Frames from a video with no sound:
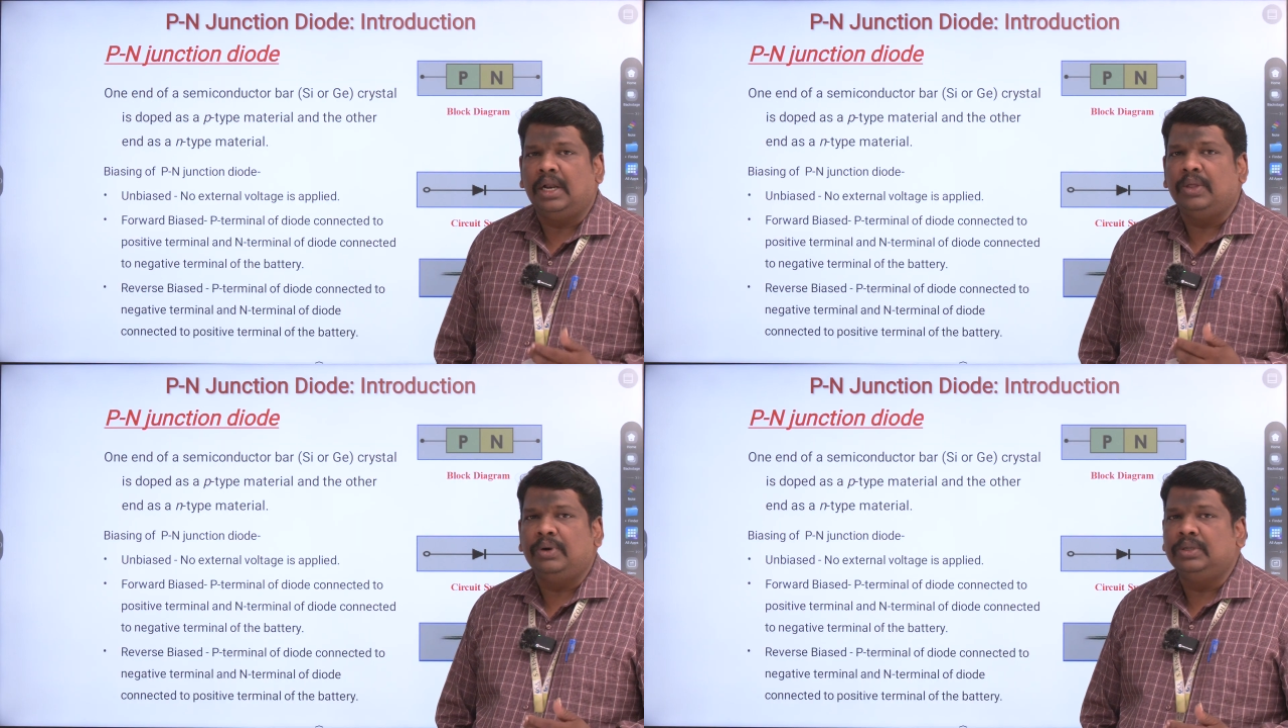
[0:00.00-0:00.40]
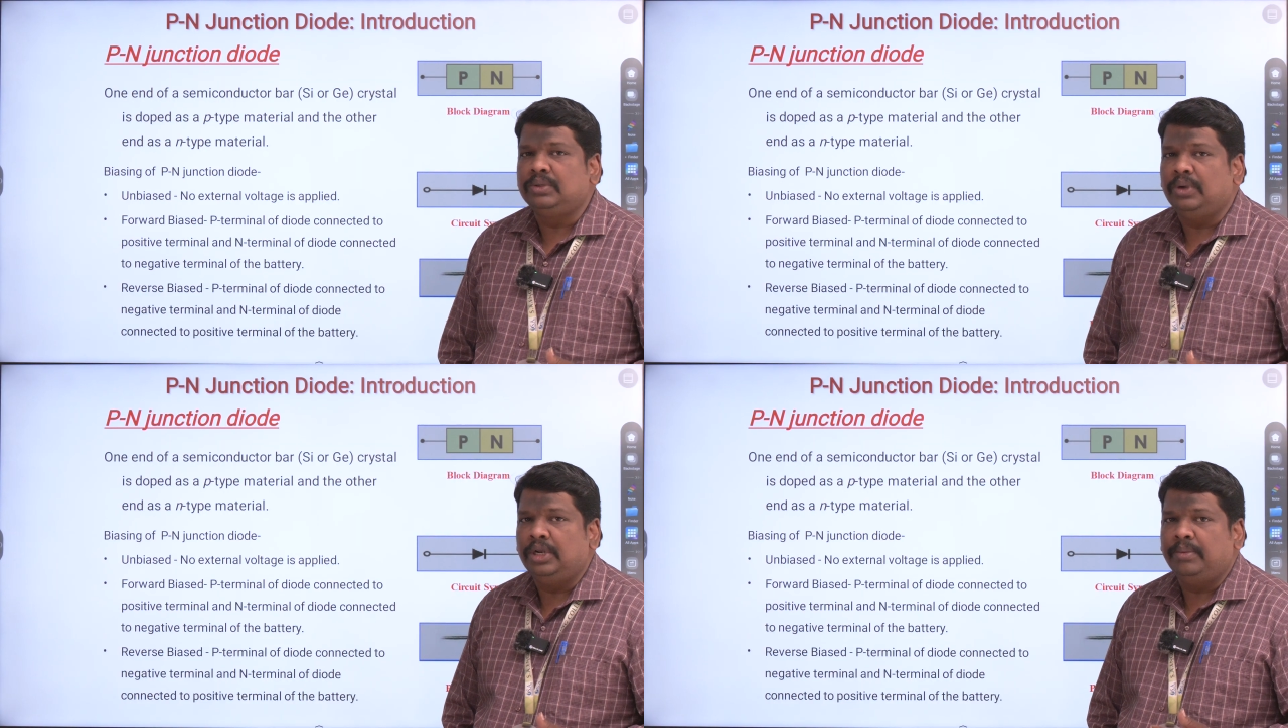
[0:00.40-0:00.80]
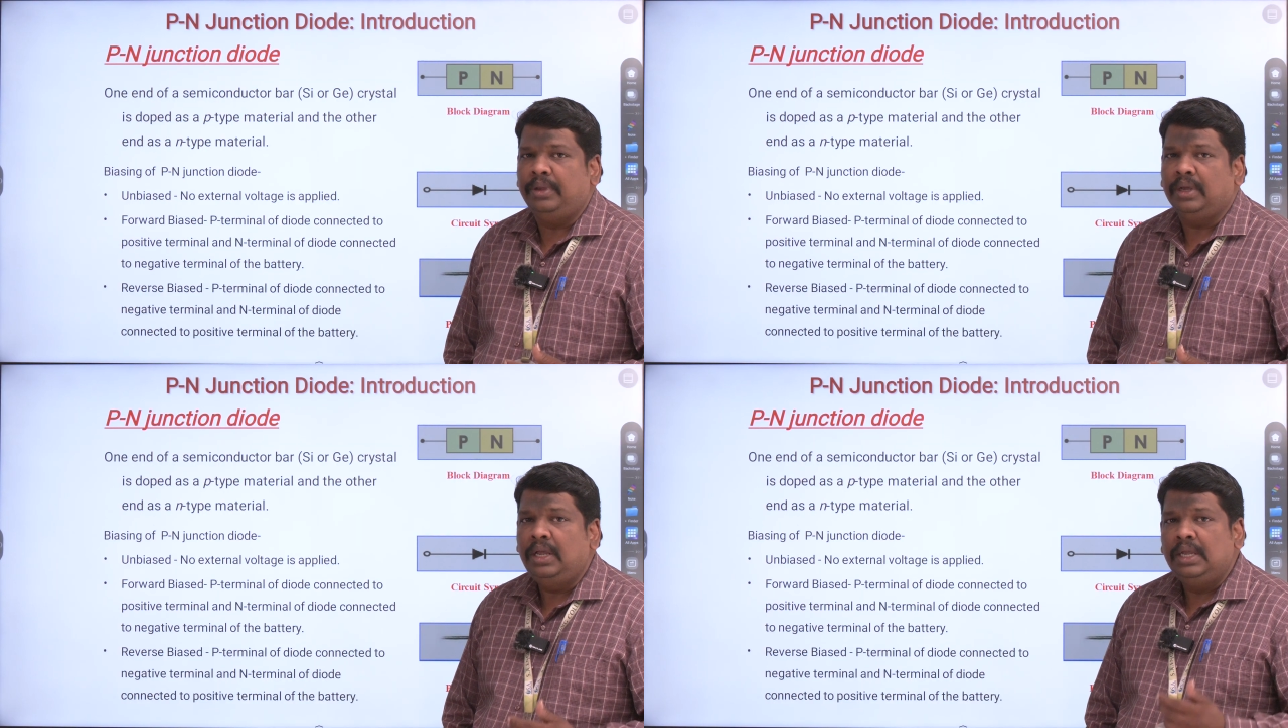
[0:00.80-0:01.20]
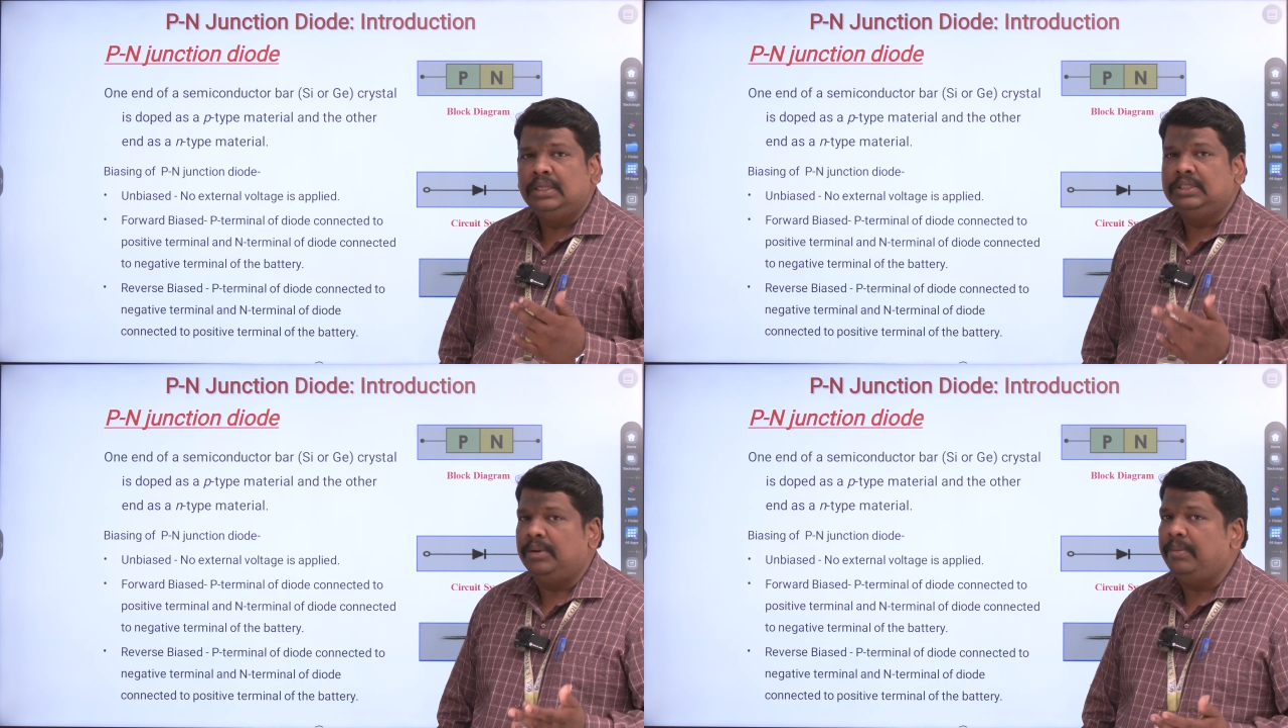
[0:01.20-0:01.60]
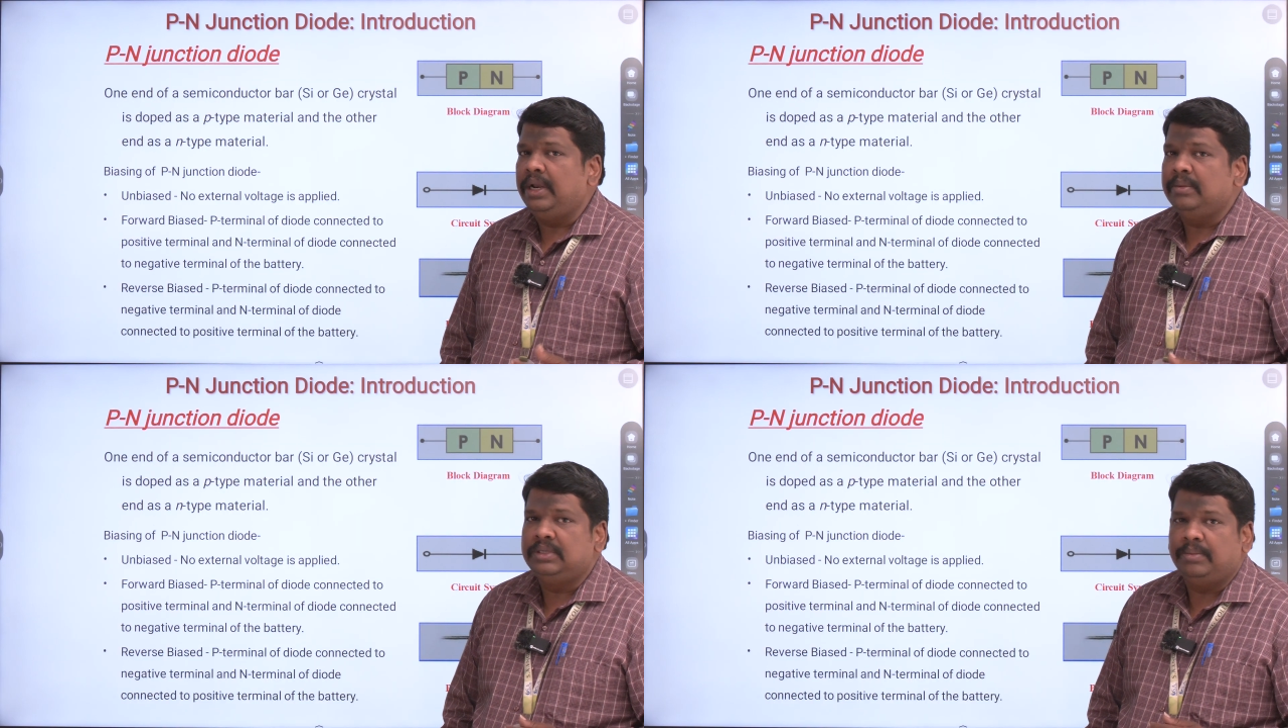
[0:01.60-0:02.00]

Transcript: another one is going to be a germanium